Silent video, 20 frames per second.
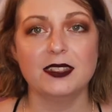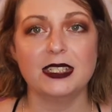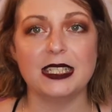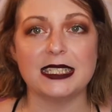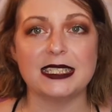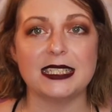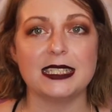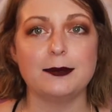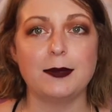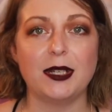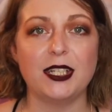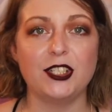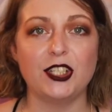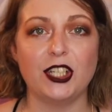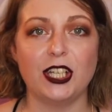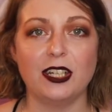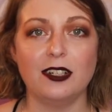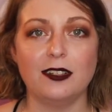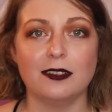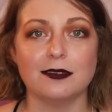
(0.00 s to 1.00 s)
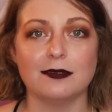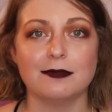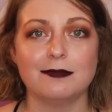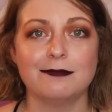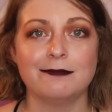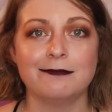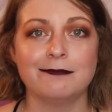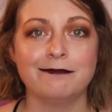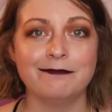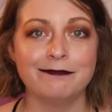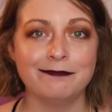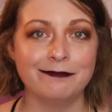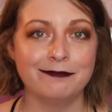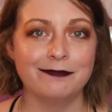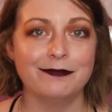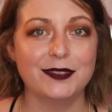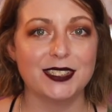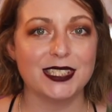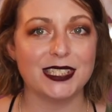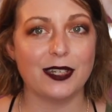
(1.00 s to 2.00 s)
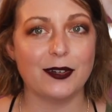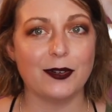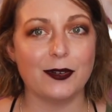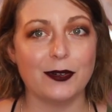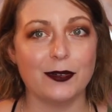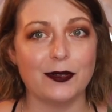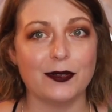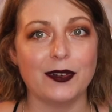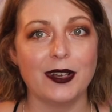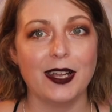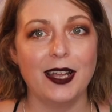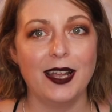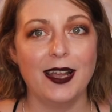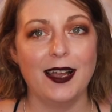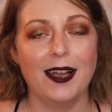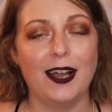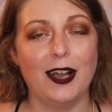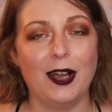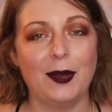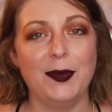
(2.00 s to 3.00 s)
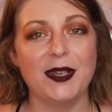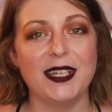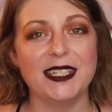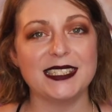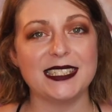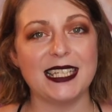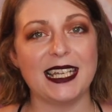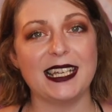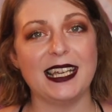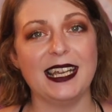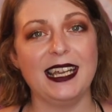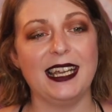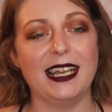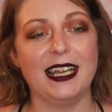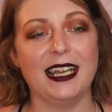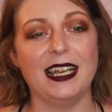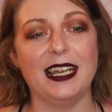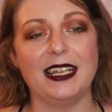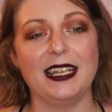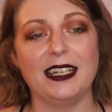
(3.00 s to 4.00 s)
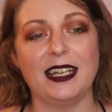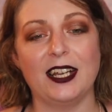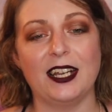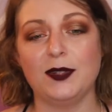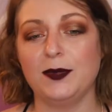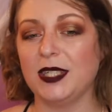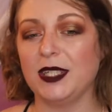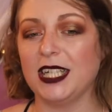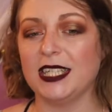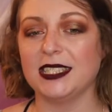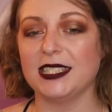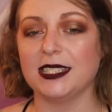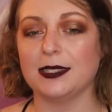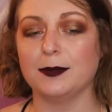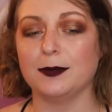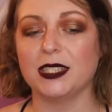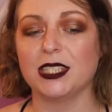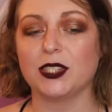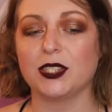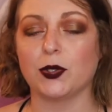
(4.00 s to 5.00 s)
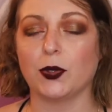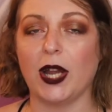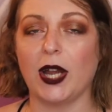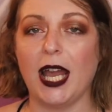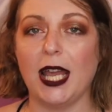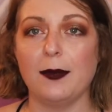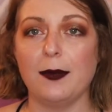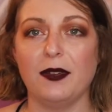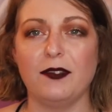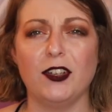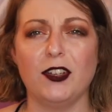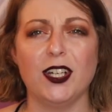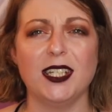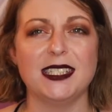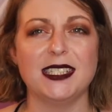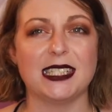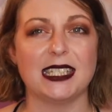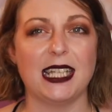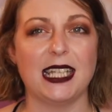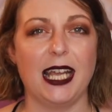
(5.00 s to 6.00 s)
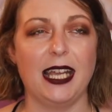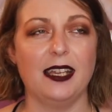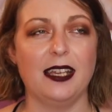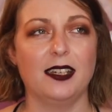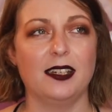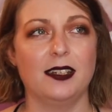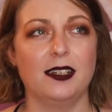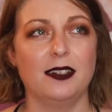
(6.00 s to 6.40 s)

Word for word: this is my channel. So I hope you guys like it, and I hope you guys subscribe if you guys like